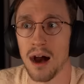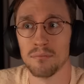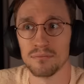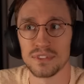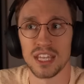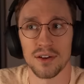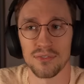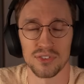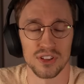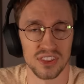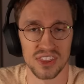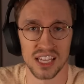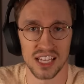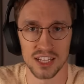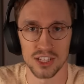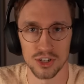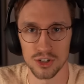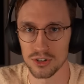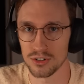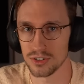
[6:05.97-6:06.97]
I'm definitely thinking
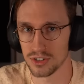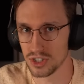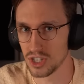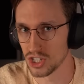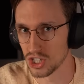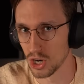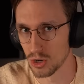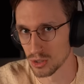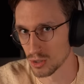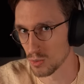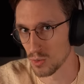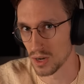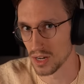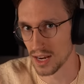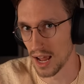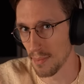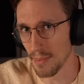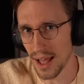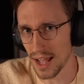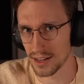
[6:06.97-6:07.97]
you're the chosen one.
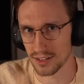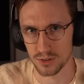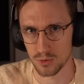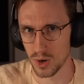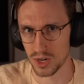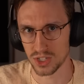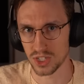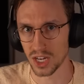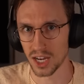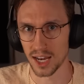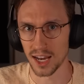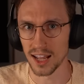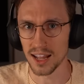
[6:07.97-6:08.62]
I'm not questioning